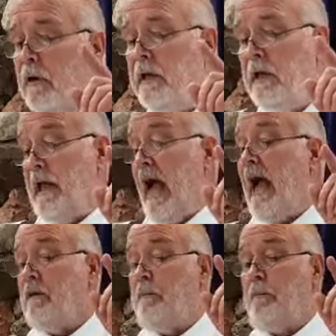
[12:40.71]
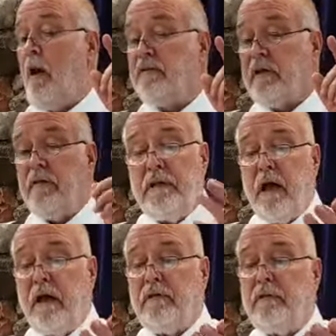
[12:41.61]
And so, Paul's giving
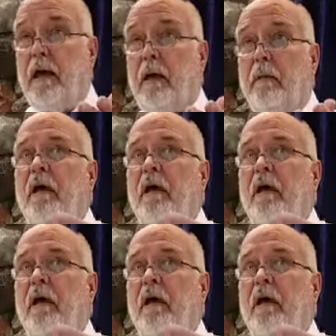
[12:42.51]
us a tip.